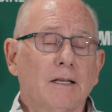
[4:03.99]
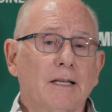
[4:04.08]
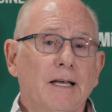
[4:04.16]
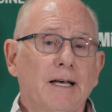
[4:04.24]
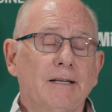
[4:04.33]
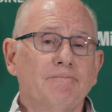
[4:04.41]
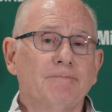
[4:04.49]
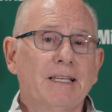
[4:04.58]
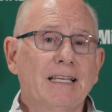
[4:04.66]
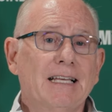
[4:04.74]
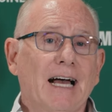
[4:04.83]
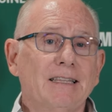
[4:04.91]
Yeah,
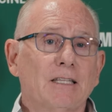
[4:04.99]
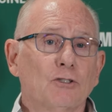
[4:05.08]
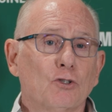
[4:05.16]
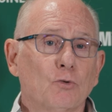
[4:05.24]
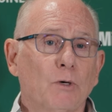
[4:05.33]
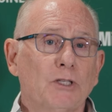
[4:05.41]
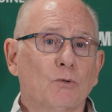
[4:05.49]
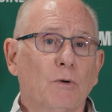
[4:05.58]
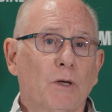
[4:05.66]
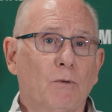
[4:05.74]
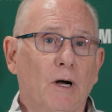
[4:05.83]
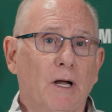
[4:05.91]
he got the switch
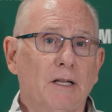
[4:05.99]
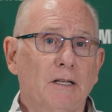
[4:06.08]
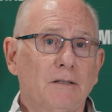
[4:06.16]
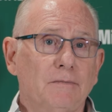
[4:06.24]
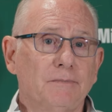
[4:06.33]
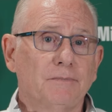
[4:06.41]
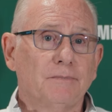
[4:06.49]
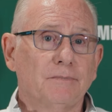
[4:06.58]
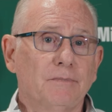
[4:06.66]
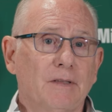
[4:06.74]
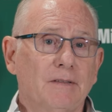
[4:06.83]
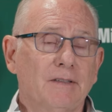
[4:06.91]
we wanted.
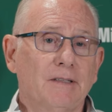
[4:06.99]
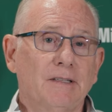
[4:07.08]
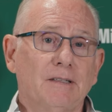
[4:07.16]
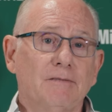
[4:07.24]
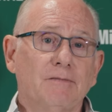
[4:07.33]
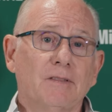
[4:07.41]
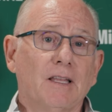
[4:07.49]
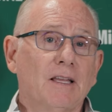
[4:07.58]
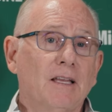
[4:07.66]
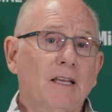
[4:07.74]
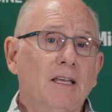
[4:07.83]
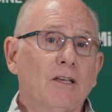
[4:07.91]
You
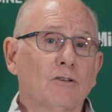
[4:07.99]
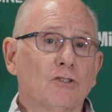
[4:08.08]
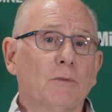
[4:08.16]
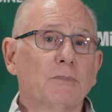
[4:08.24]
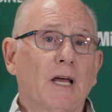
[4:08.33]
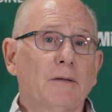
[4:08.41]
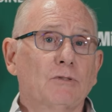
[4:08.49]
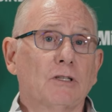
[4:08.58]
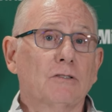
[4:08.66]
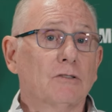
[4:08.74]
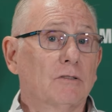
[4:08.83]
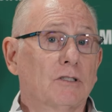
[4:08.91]
know, sometimes
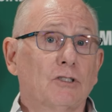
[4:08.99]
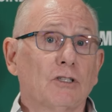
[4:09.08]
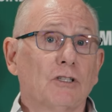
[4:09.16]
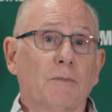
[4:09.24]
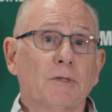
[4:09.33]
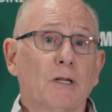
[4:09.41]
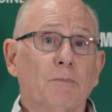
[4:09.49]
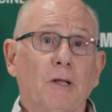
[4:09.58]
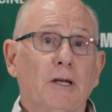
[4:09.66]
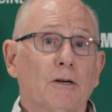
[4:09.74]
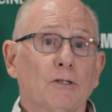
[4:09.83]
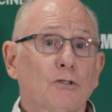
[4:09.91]
it's just up to the
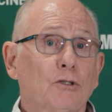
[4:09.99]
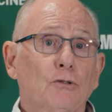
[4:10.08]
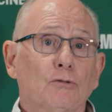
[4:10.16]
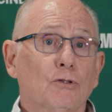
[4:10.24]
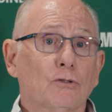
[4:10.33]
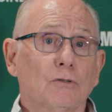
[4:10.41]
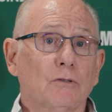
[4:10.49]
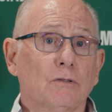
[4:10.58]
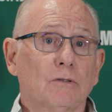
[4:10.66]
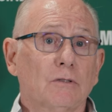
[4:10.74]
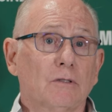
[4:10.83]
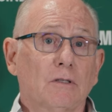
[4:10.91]
player to choose.
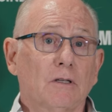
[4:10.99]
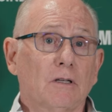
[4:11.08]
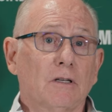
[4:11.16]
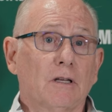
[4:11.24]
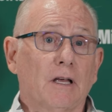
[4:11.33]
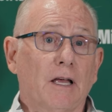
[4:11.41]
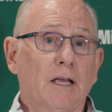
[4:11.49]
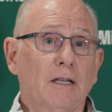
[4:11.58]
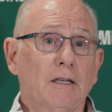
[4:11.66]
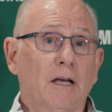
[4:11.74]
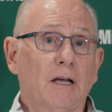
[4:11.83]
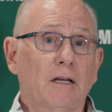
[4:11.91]

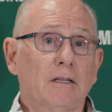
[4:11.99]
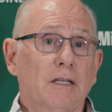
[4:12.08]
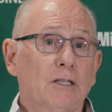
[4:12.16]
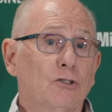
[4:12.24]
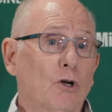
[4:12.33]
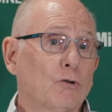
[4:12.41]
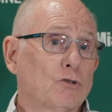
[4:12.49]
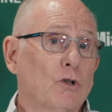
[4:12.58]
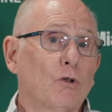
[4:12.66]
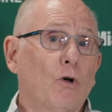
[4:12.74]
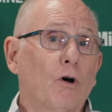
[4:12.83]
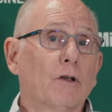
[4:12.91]
And he chose a
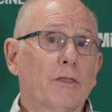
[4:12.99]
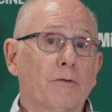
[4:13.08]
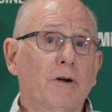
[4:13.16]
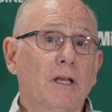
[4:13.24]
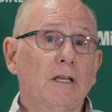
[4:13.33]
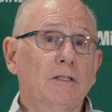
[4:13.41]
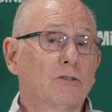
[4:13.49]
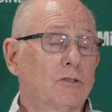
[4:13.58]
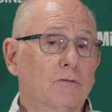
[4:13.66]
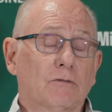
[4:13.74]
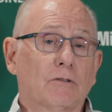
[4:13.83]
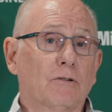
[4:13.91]
long three.
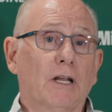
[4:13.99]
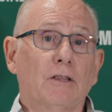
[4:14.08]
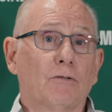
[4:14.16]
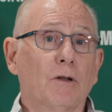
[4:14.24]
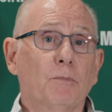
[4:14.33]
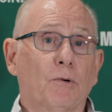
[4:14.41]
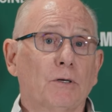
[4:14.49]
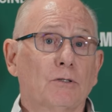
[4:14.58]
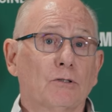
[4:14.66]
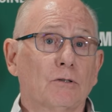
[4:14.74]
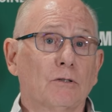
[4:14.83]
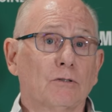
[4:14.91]
He's a great three-point
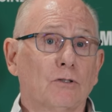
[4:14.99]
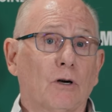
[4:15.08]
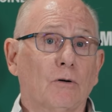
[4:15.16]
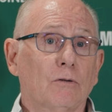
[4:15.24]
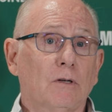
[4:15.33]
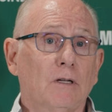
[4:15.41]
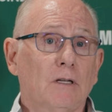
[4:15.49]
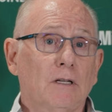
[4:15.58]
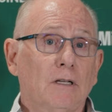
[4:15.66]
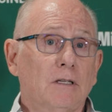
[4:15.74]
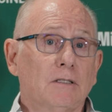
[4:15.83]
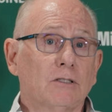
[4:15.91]
shooter, so
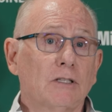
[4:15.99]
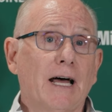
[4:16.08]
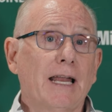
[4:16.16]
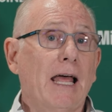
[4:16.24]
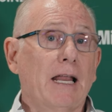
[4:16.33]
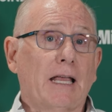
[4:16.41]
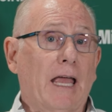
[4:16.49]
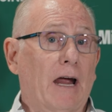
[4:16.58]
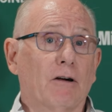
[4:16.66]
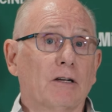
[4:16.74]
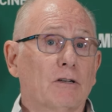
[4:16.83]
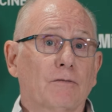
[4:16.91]
it's not out of
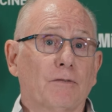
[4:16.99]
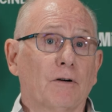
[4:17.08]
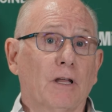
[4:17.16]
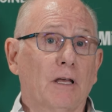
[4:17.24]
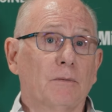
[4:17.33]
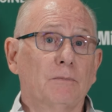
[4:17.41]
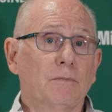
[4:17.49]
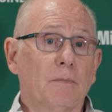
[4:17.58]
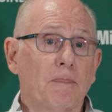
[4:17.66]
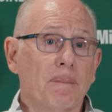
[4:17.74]
character for him.